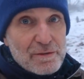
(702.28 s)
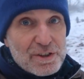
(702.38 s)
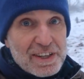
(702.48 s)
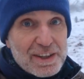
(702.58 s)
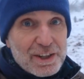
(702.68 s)

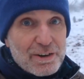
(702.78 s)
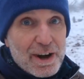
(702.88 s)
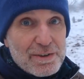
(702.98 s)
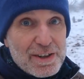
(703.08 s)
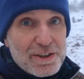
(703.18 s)
divot in the
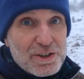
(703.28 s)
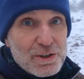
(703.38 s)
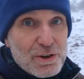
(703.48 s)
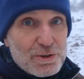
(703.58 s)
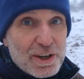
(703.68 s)
ground in the
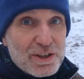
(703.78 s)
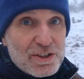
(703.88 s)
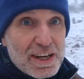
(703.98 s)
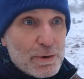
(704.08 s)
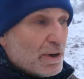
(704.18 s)
snow so I
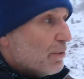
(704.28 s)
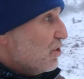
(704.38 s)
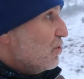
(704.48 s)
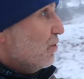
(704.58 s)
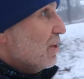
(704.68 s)
could see where I
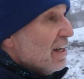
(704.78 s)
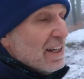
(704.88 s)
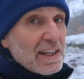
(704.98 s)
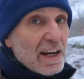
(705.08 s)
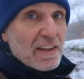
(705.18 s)
was stood.
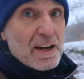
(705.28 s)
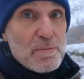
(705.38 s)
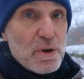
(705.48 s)
And then I